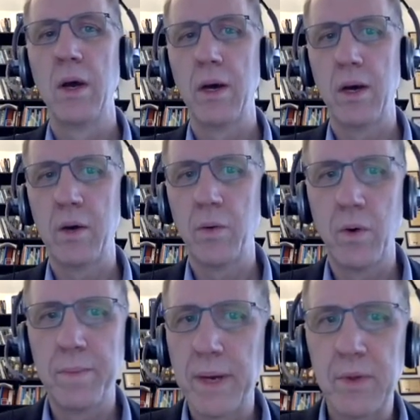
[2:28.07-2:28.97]

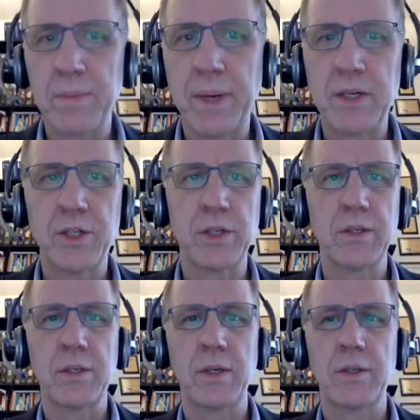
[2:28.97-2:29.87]
or maybe the
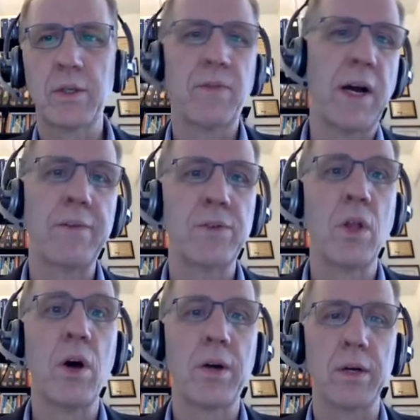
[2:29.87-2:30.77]
patient survives
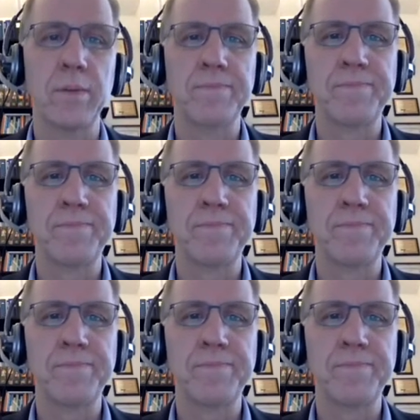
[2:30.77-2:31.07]
longer.